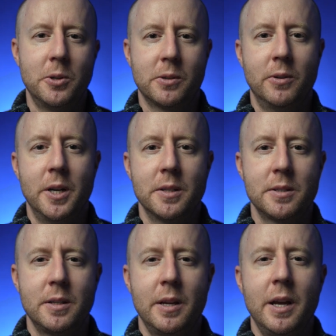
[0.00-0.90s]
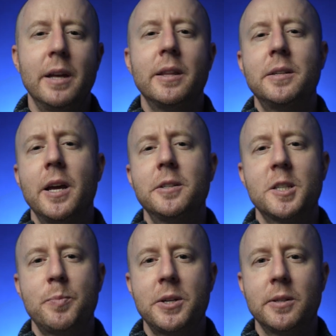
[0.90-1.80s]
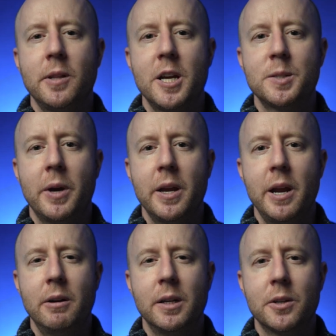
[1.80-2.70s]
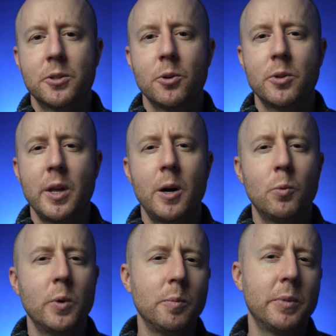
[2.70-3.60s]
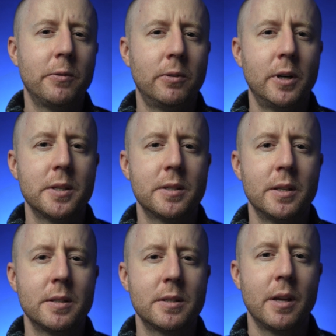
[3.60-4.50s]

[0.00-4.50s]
screens. They tend to specialize by area, so there will be, for instance,